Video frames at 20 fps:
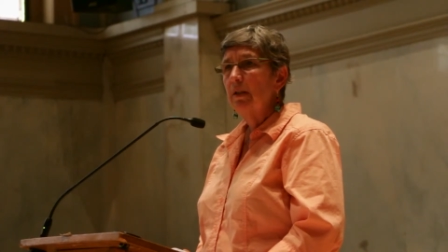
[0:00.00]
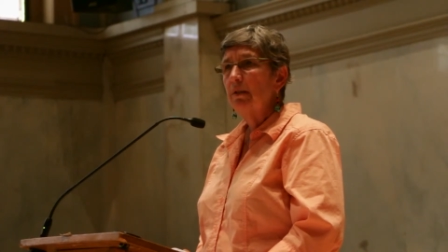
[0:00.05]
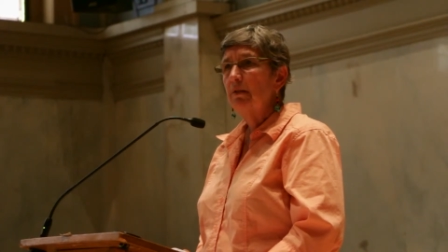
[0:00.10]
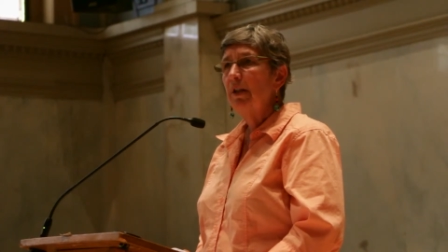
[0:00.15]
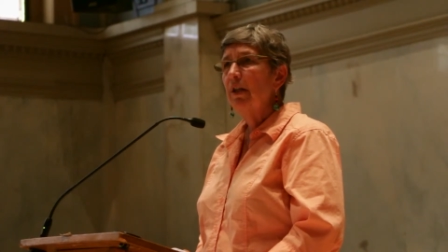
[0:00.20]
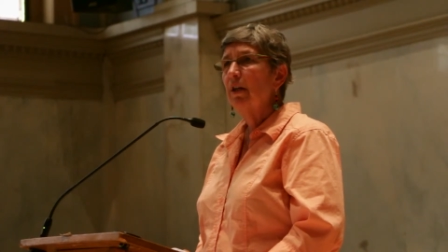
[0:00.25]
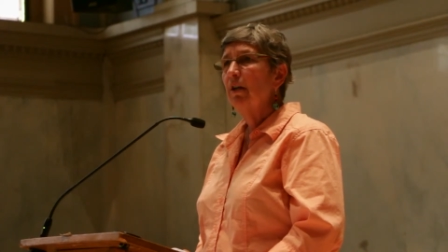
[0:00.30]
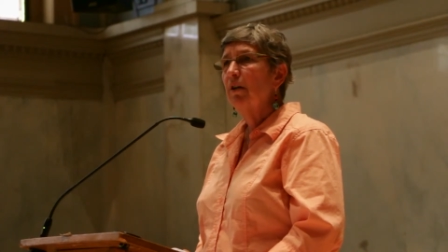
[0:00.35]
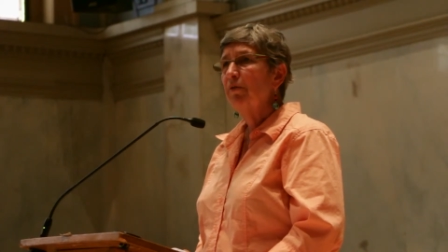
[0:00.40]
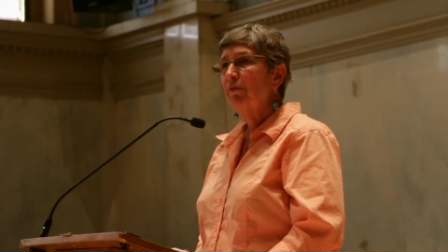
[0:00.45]

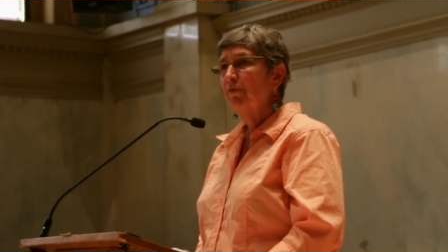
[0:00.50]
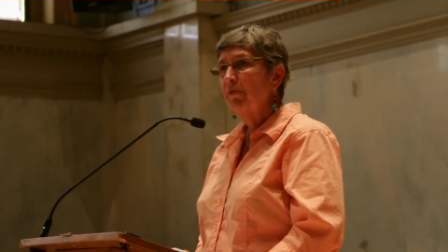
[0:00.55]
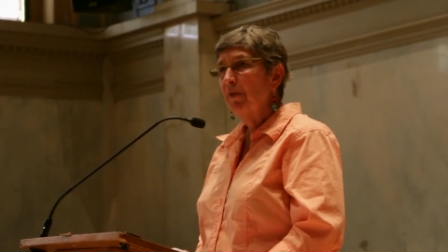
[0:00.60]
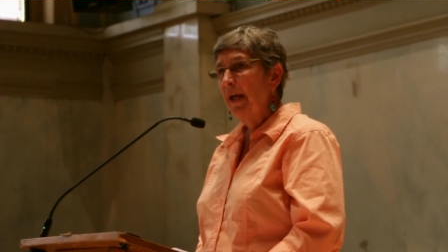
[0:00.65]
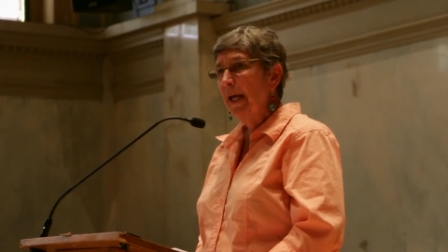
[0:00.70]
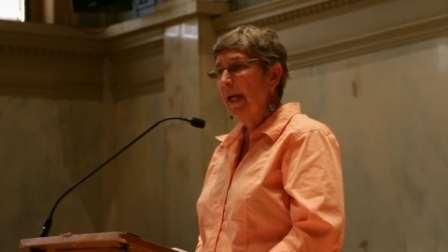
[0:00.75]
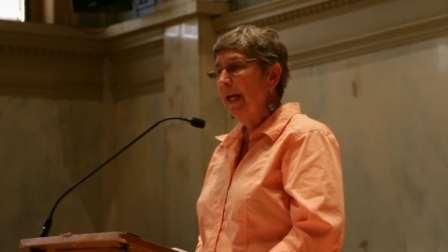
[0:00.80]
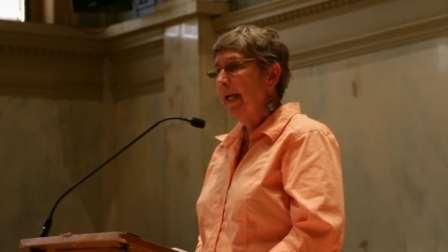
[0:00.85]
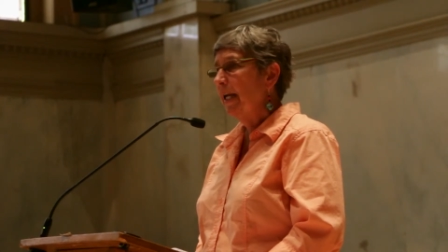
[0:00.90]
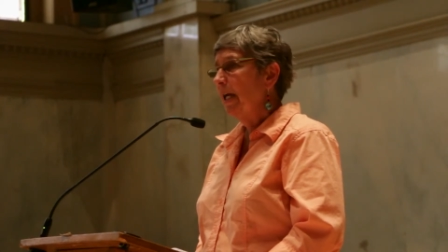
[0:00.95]
We are
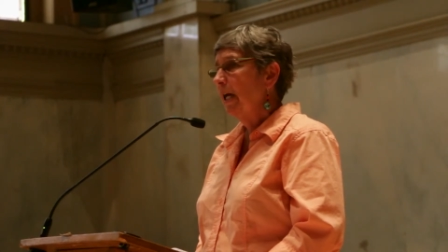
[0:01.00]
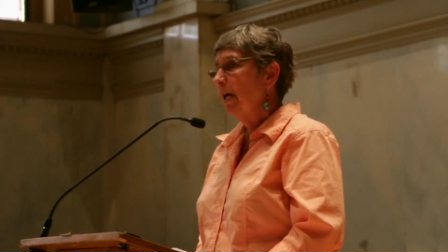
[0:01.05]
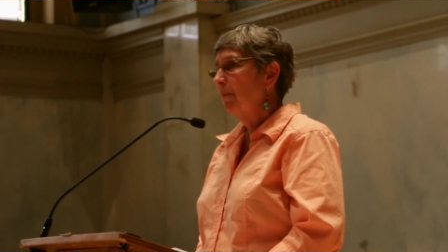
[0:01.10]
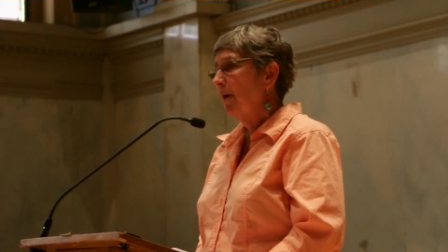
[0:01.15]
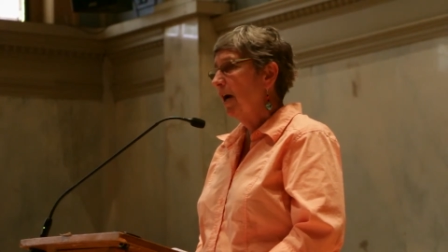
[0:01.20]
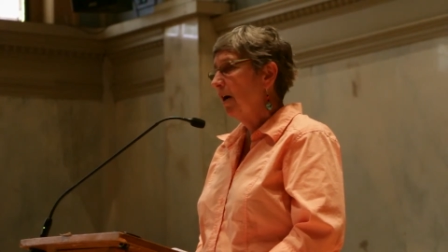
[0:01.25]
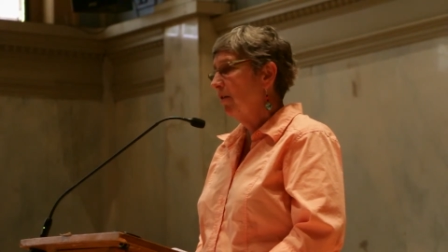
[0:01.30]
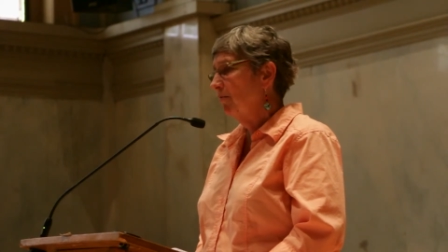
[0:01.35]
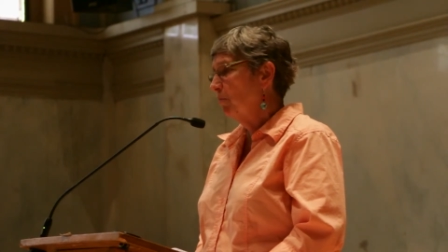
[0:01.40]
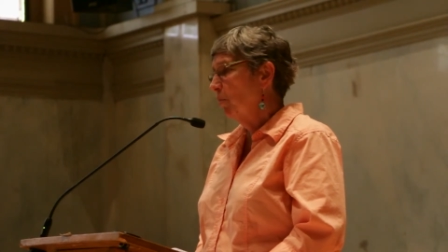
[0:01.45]
afraid
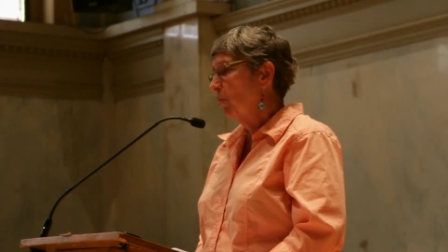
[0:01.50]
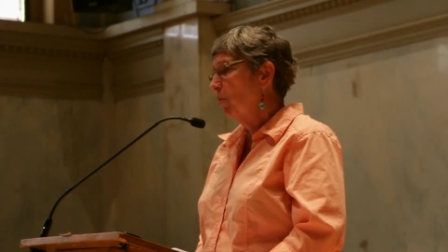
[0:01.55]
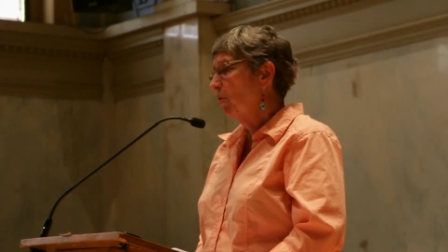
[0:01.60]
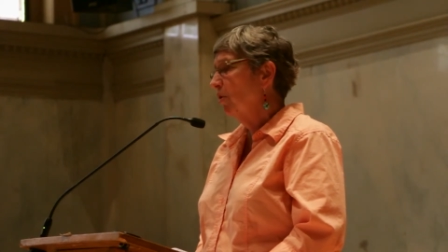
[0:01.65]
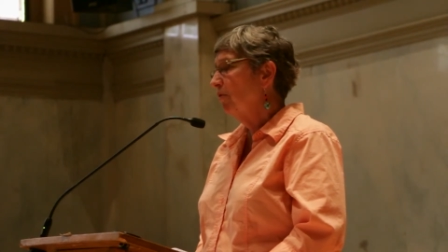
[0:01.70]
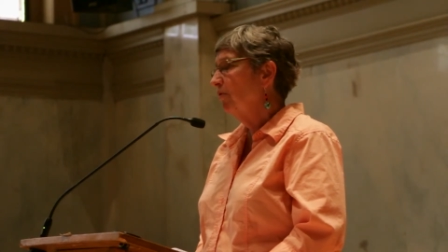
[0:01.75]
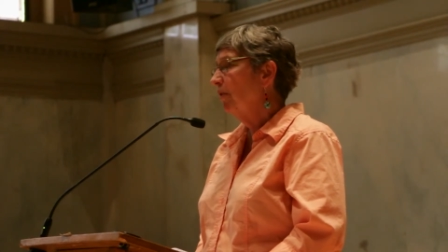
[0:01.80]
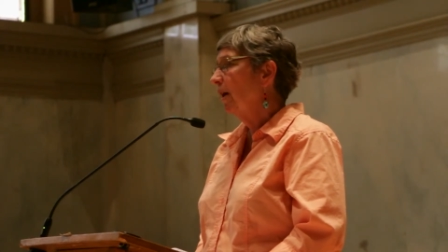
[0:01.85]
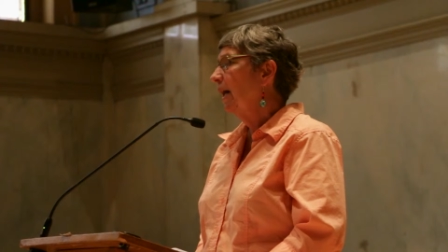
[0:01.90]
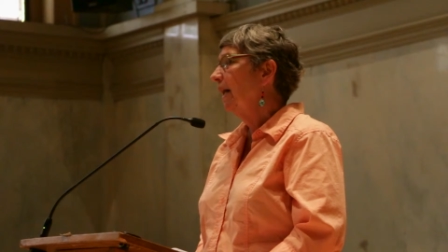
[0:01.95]
about
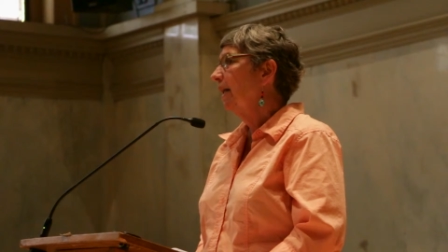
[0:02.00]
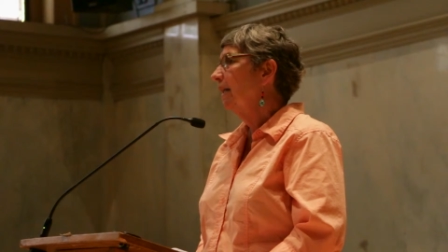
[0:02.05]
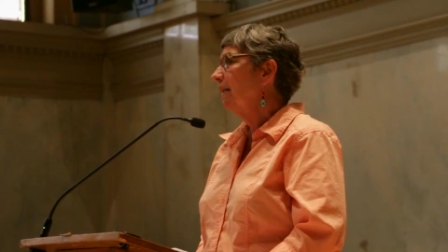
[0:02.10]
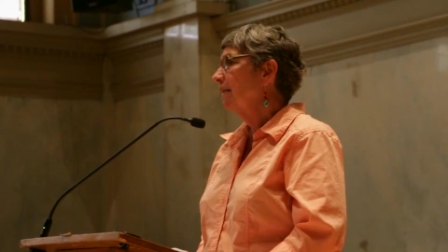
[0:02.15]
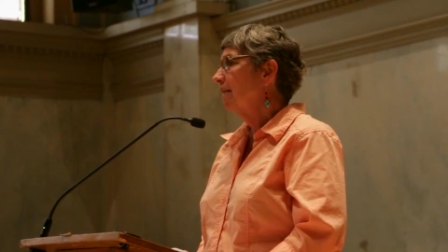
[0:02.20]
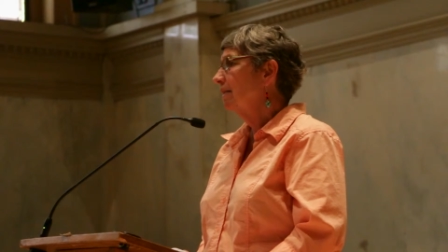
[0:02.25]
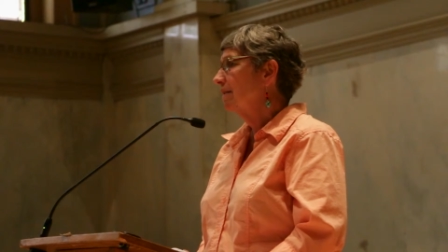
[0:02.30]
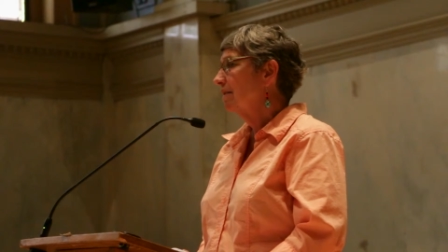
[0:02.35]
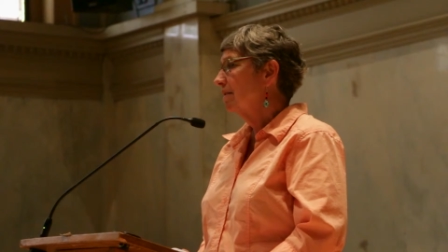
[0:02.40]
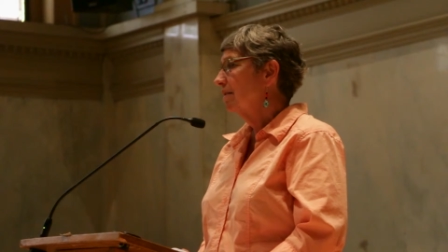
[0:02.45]
more
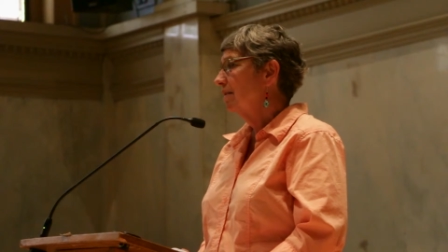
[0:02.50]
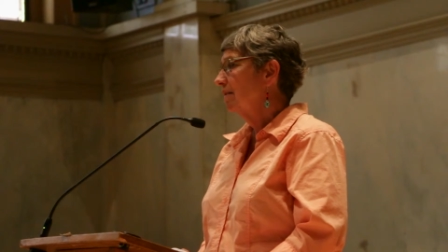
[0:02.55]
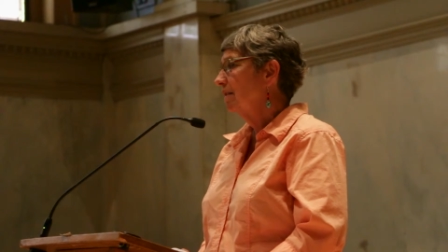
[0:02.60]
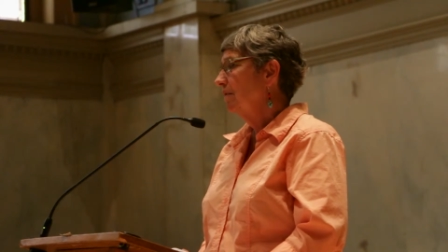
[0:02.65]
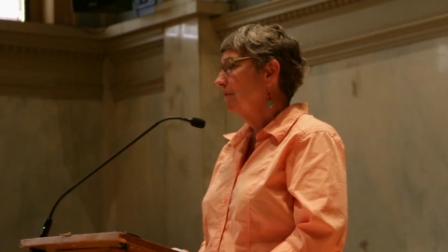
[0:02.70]
violence